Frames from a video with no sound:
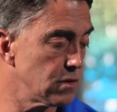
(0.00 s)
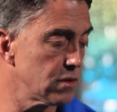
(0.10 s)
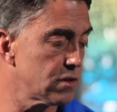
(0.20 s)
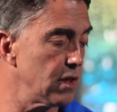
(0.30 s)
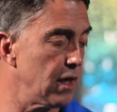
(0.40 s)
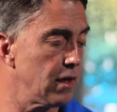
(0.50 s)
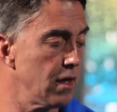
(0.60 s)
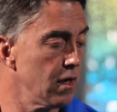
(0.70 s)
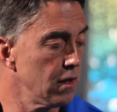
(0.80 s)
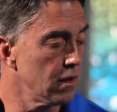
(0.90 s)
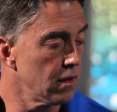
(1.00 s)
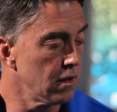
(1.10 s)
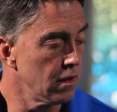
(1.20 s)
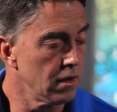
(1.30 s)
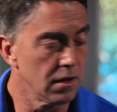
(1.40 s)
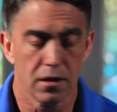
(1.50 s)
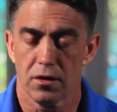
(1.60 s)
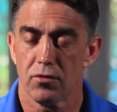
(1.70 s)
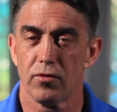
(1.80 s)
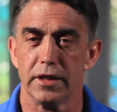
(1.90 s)
Said,
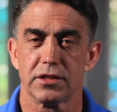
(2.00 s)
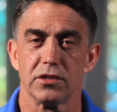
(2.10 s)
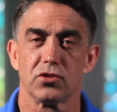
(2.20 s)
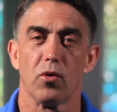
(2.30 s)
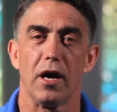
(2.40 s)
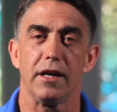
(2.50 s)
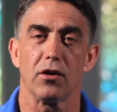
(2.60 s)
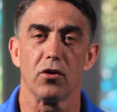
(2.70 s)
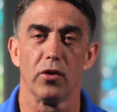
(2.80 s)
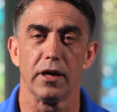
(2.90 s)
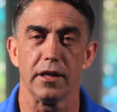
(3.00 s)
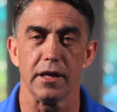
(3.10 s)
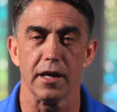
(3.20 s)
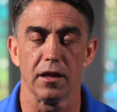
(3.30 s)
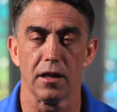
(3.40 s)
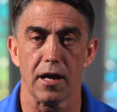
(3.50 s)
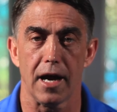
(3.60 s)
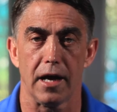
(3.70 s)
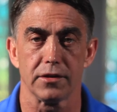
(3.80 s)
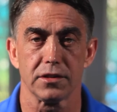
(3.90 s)
reasons why to go into the yellow
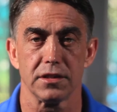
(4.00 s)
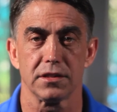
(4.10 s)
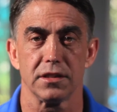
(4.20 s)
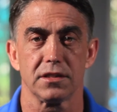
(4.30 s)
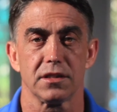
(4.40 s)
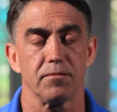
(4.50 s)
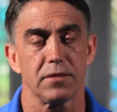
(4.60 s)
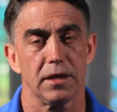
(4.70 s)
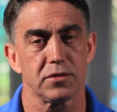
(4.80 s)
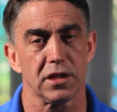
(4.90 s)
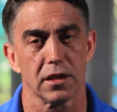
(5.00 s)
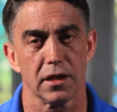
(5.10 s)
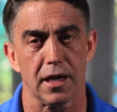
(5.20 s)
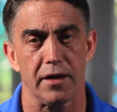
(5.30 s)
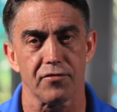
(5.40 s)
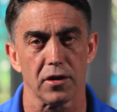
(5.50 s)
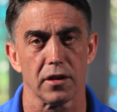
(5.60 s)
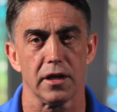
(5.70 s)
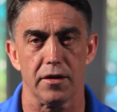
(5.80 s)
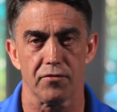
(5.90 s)
house. He said, sometimes you have to
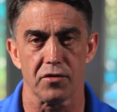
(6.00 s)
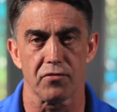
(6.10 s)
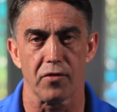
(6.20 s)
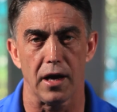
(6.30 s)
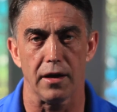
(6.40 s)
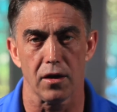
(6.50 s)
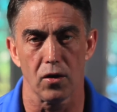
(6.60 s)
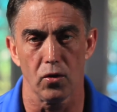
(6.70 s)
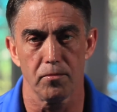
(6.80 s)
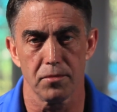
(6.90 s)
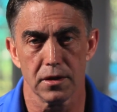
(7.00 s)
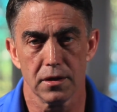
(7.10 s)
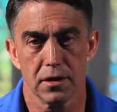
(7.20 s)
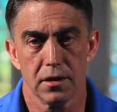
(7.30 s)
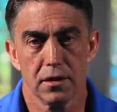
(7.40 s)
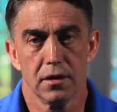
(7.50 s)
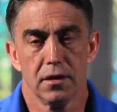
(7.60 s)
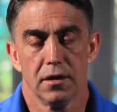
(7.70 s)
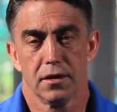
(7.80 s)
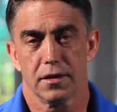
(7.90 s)
leave to find hope.
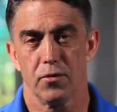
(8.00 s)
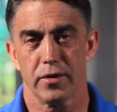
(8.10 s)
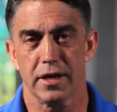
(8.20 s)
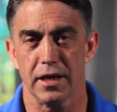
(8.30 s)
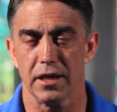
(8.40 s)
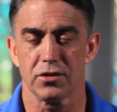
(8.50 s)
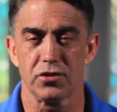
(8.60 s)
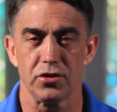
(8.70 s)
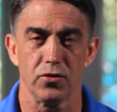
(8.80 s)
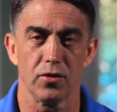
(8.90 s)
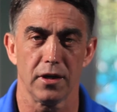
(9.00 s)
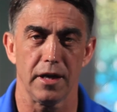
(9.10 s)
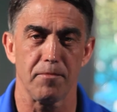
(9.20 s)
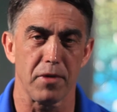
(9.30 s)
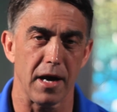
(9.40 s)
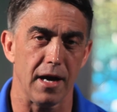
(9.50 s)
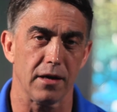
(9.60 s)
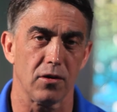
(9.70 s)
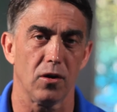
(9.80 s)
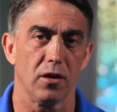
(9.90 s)
That we get into a
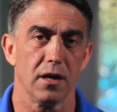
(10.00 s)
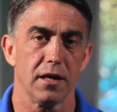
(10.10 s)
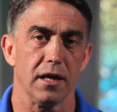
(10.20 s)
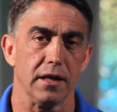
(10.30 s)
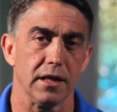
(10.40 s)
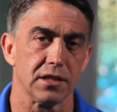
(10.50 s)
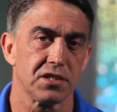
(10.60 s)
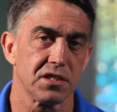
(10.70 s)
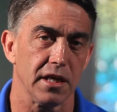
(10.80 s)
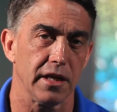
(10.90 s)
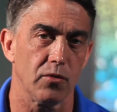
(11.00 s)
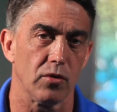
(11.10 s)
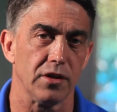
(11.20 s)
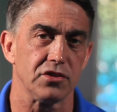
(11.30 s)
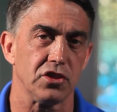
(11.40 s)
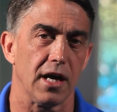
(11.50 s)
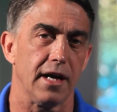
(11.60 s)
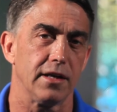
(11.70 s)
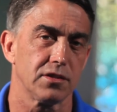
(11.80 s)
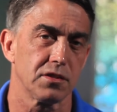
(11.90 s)
pattern and in a city where the
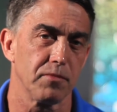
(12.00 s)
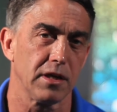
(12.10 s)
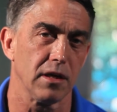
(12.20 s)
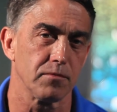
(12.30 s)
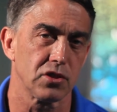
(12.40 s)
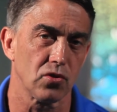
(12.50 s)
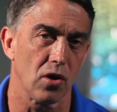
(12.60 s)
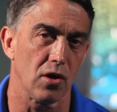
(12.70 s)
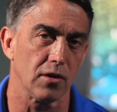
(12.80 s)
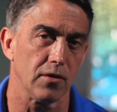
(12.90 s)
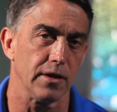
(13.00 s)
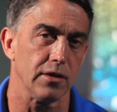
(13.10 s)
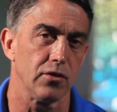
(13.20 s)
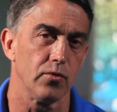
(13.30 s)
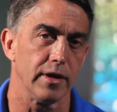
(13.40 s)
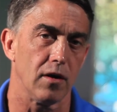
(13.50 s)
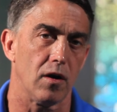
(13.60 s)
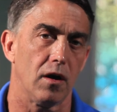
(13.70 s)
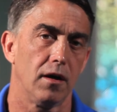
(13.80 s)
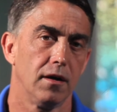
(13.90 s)
giants become stronger than who we
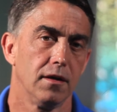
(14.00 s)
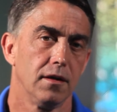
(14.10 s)
are.